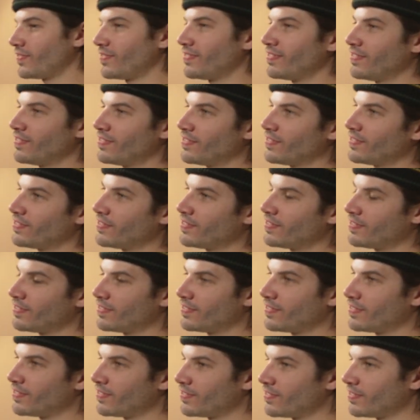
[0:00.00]
Yeah, killing
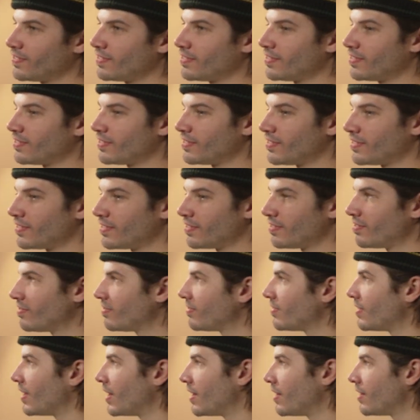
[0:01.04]
turtles,
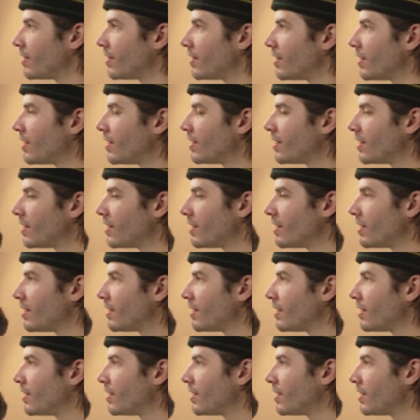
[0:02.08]
even though that wasn't me.